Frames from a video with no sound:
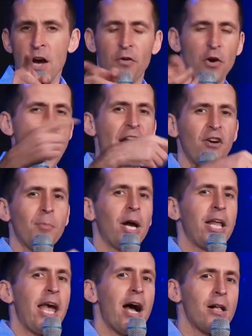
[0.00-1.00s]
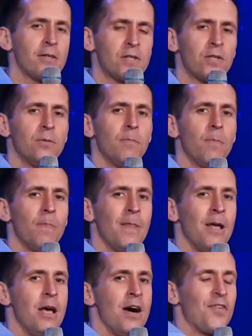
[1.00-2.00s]
For everybody else,
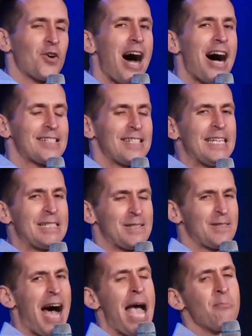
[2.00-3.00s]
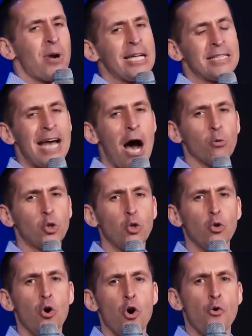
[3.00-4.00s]
for us, it's time right now
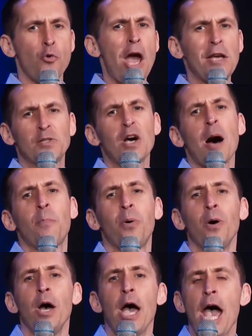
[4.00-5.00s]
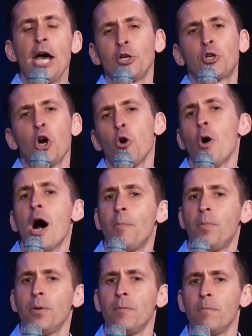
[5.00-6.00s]
to raise up and grow
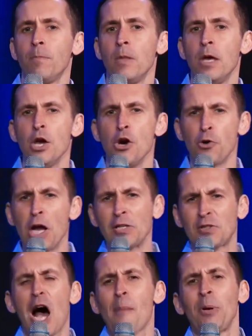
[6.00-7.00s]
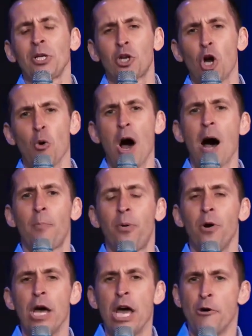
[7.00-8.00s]
up. Raise up and grow up.
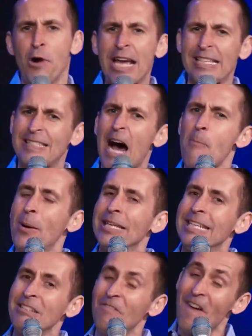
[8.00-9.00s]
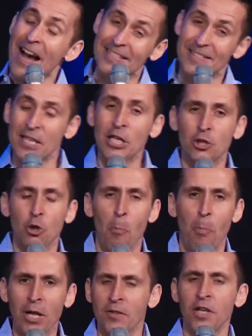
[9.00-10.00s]
Raise up and invest into
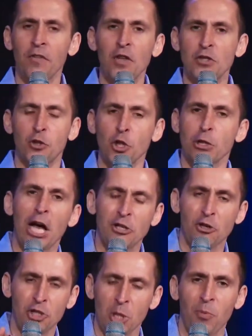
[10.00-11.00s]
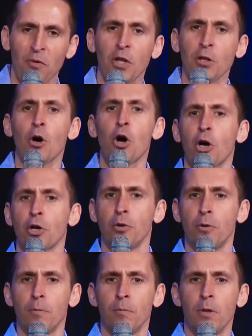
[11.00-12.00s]
building this relationship with the Lord.
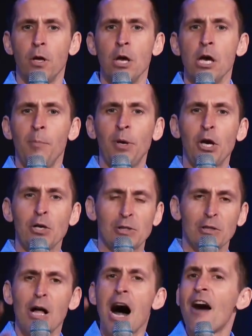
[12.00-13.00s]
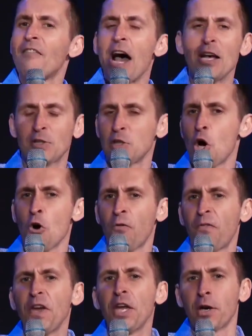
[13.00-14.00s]
Because love has no
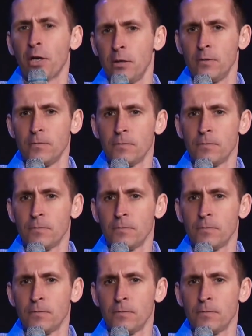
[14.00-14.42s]
fear.